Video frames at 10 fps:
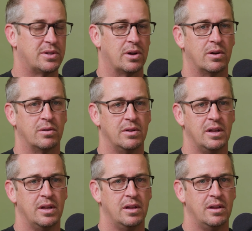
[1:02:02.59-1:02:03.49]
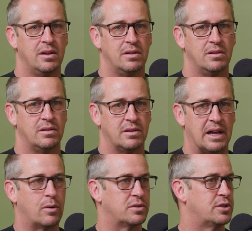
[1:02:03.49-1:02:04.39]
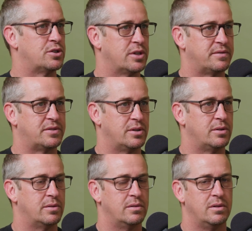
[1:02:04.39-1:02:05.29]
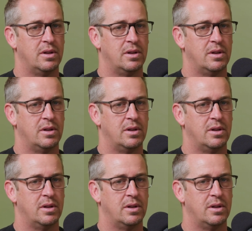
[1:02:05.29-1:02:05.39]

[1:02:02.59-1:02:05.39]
So that was a shift too.